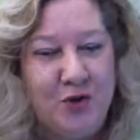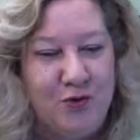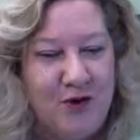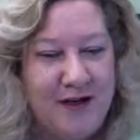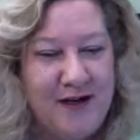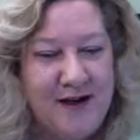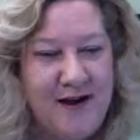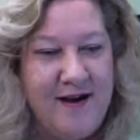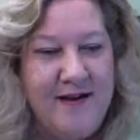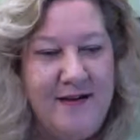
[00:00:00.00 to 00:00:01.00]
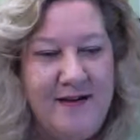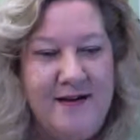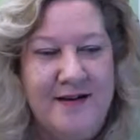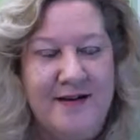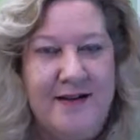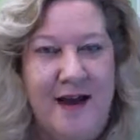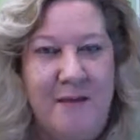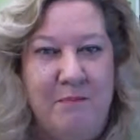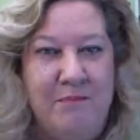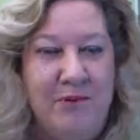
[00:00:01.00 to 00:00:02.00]
Katrina is
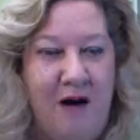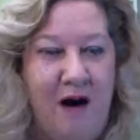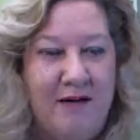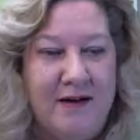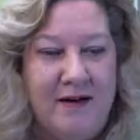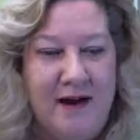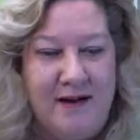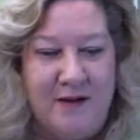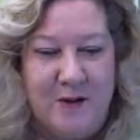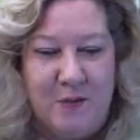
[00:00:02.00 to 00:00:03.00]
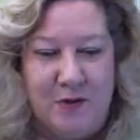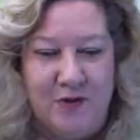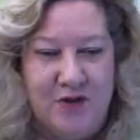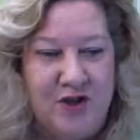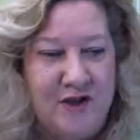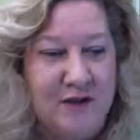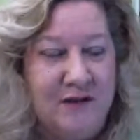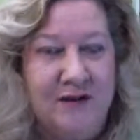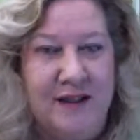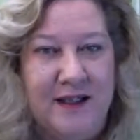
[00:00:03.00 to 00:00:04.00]
a blogging expert. She's a
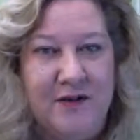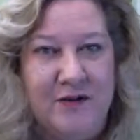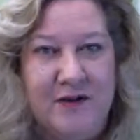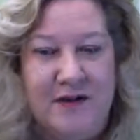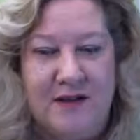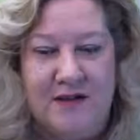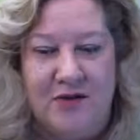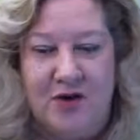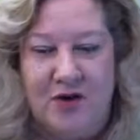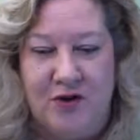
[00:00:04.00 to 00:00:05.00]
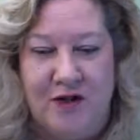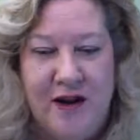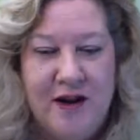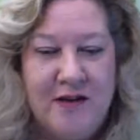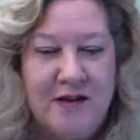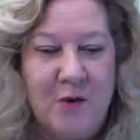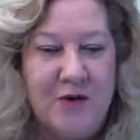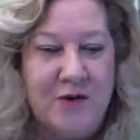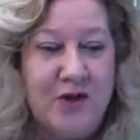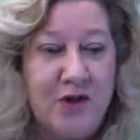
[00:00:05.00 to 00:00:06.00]
leader in this industry. So we
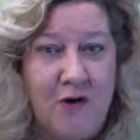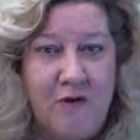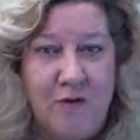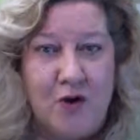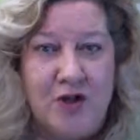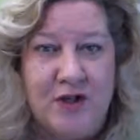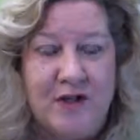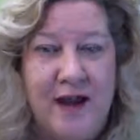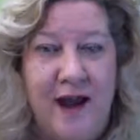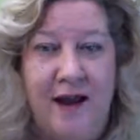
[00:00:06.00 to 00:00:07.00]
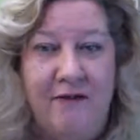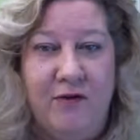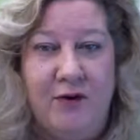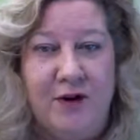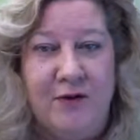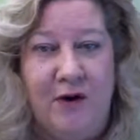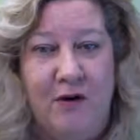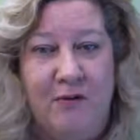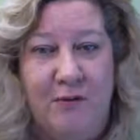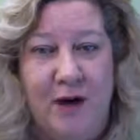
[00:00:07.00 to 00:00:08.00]
were so fortunate to have her here
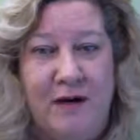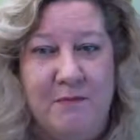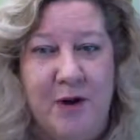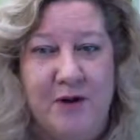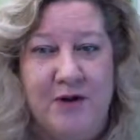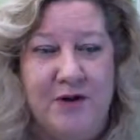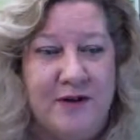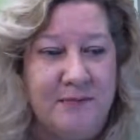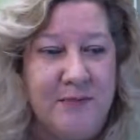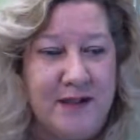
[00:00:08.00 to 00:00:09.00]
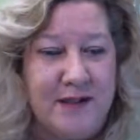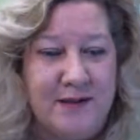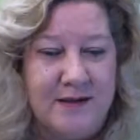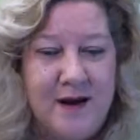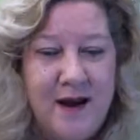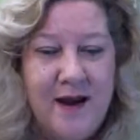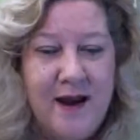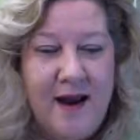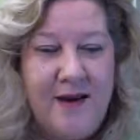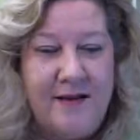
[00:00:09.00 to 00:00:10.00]
on Breaking Barriers in Business.
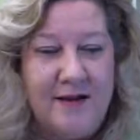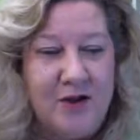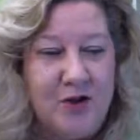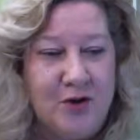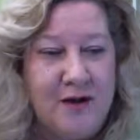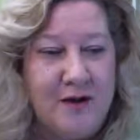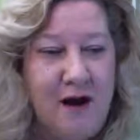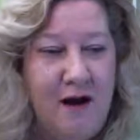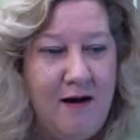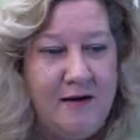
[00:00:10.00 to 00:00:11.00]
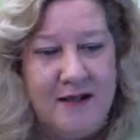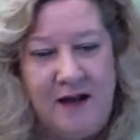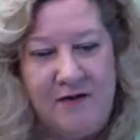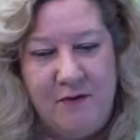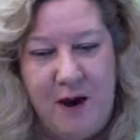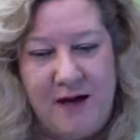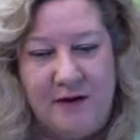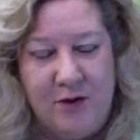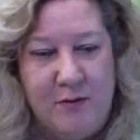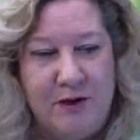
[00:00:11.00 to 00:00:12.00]
And Katrina, tell everybody a
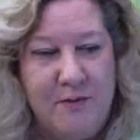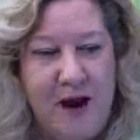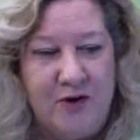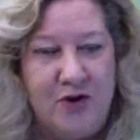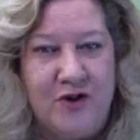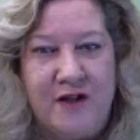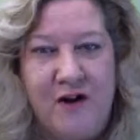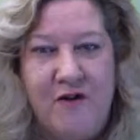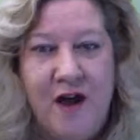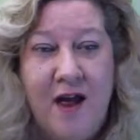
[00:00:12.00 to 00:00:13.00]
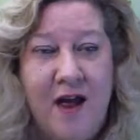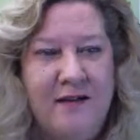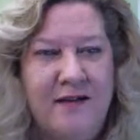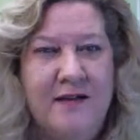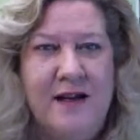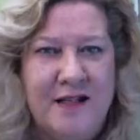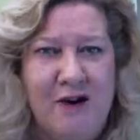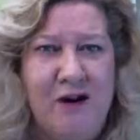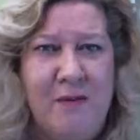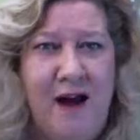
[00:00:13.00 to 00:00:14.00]
little bit about yourself, and then let's
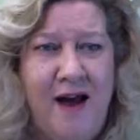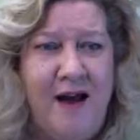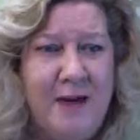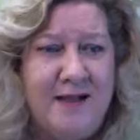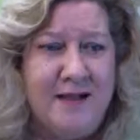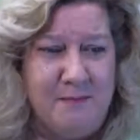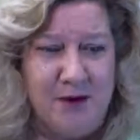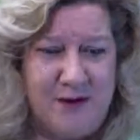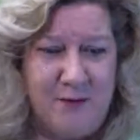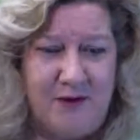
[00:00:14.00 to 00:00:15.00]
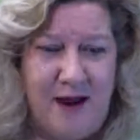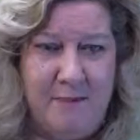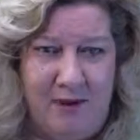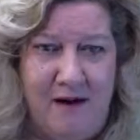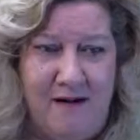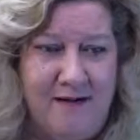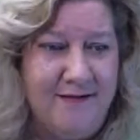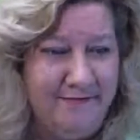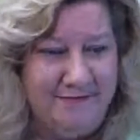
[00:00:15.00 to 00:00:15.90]
talk about how to make some money with that blog.